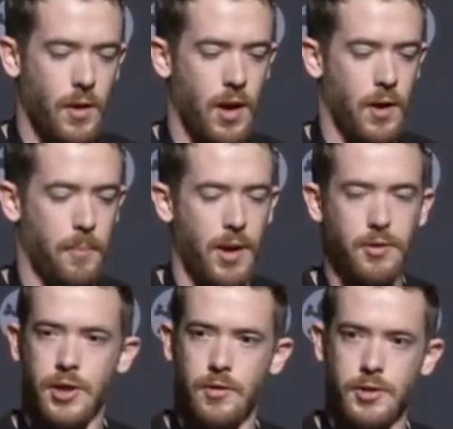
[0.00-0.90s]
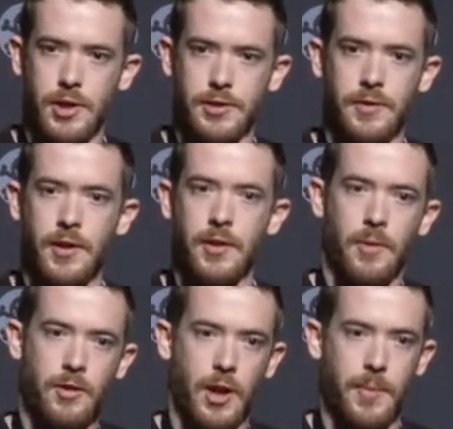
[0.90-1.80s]
PowerShell injection that
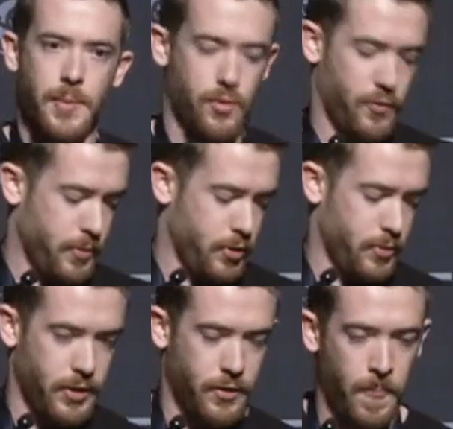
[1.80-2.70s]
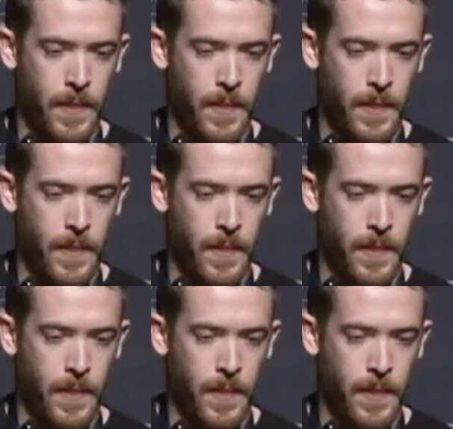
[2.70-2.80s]
a lot of people are familiar with.